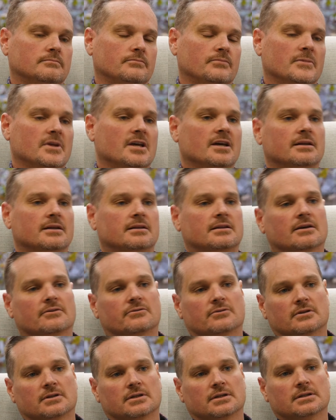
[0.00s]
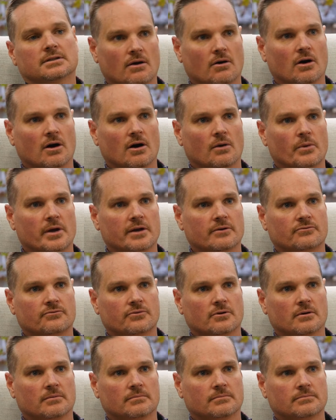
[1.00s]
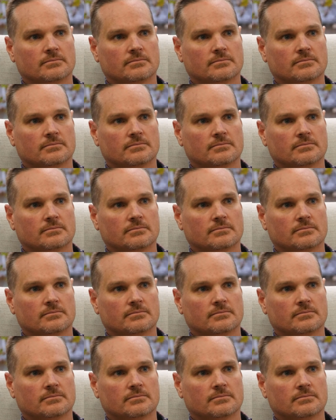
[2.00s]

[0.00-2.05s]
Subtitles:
Yeah, definitely. I went from